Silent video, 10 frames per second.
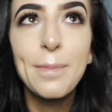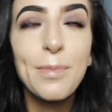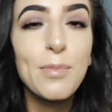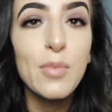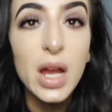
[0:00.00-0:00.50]

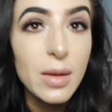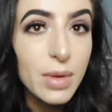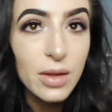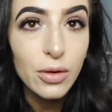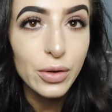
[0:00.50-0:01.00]

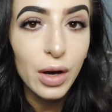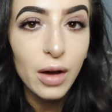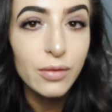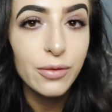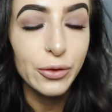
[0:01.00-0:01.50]
maybe they're
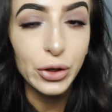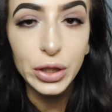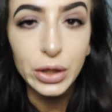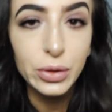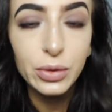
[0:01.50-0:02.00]
not for
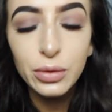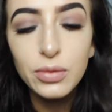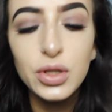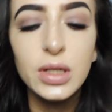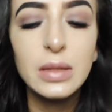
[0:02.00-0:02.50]
you,
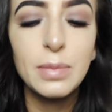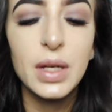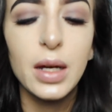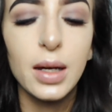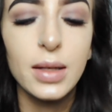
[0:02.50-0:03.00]
just
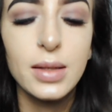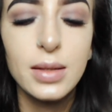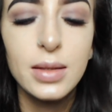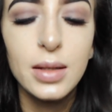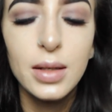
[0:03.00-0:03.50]

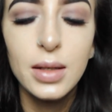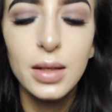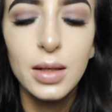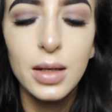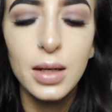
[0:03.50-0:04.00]
because
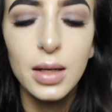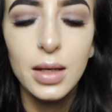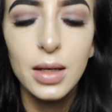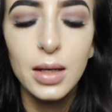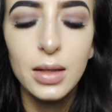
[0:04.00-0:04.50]

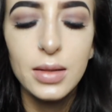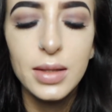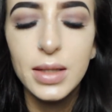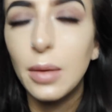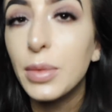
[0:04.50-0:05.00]

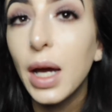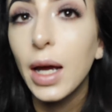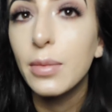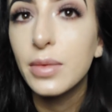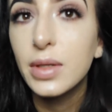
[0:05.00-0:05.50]

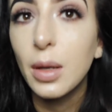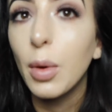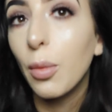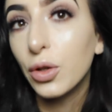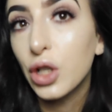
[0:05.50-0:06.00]
sometimes
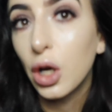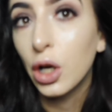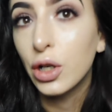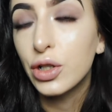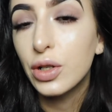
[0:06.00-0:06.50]
someone will
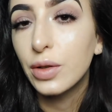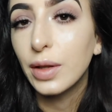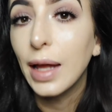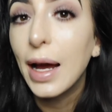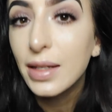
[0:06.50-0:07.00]
charge
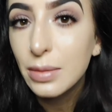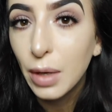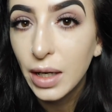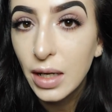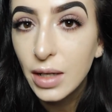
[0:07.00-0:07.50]
less
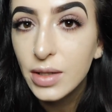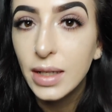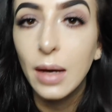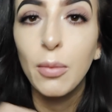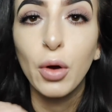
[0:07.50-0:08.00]
money to
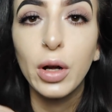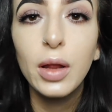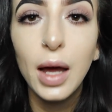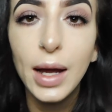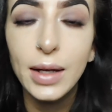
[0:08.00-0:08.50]
get more
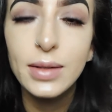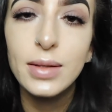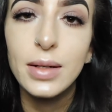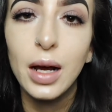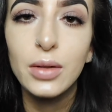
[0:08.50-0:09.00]
clients
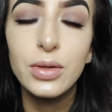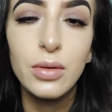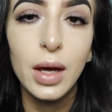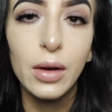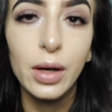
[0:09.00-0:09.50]
and not
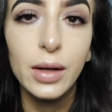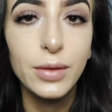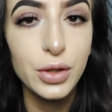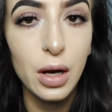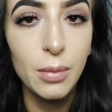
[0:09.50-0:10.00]
do that great of
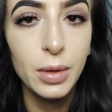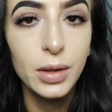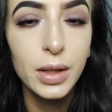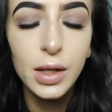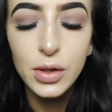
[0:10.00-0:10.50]
a job.
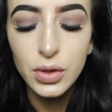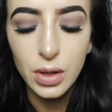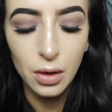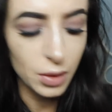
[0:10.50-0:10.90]
So